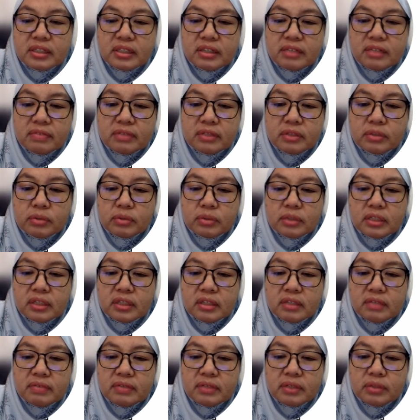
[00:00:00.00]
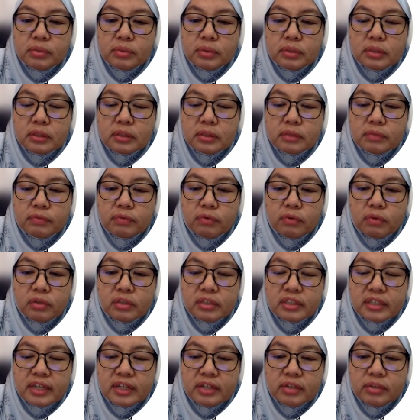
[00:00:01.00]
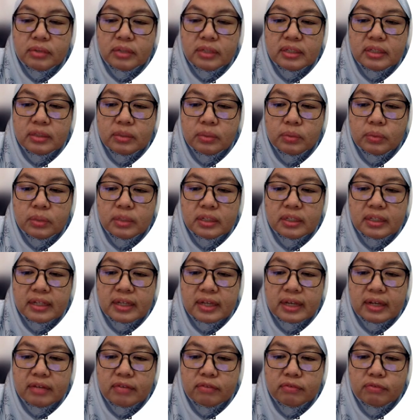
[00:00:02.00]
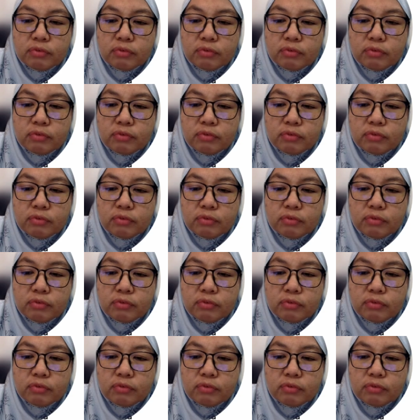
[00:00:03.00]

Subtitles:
given to the individual for scheduling the work and